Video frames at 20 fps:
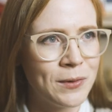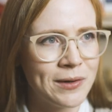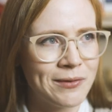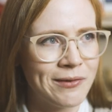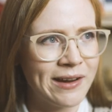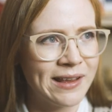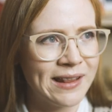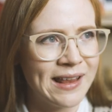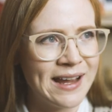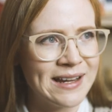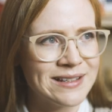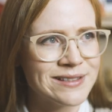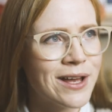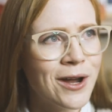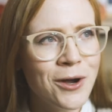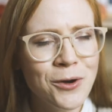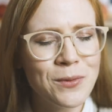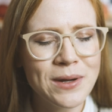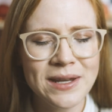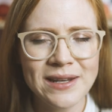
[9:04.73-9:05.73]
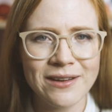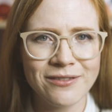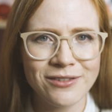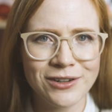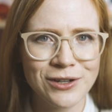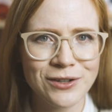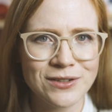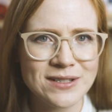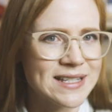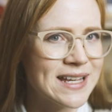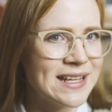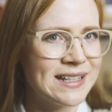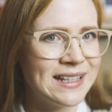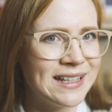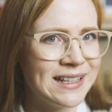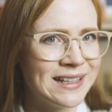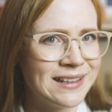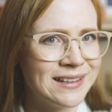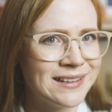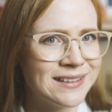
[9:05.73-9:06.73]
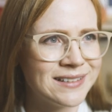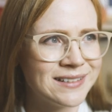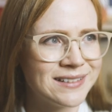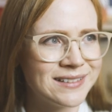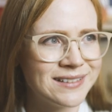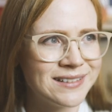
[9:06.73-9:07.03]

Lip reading: we realized, oh, we never got any